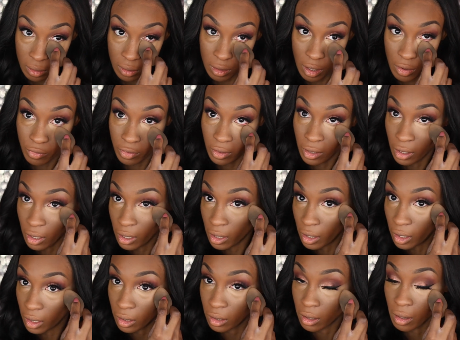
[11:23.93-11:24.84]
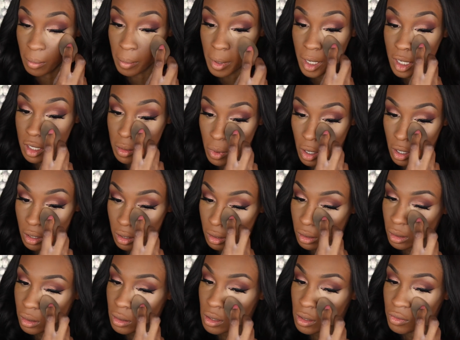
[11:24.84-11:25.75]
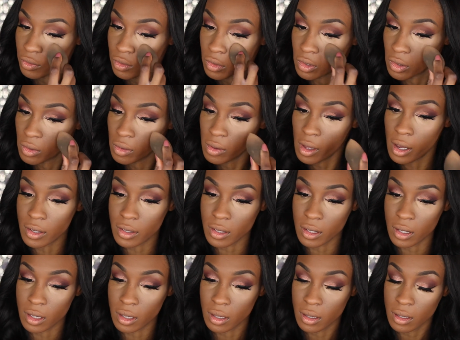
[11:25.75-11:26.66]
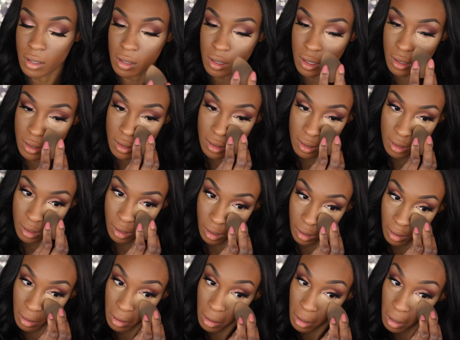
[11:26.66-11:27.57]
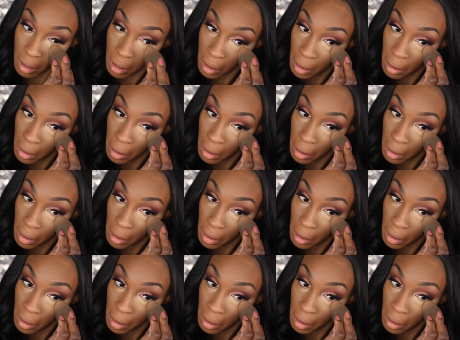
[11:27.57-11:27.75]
Definitely like the best product of 2016.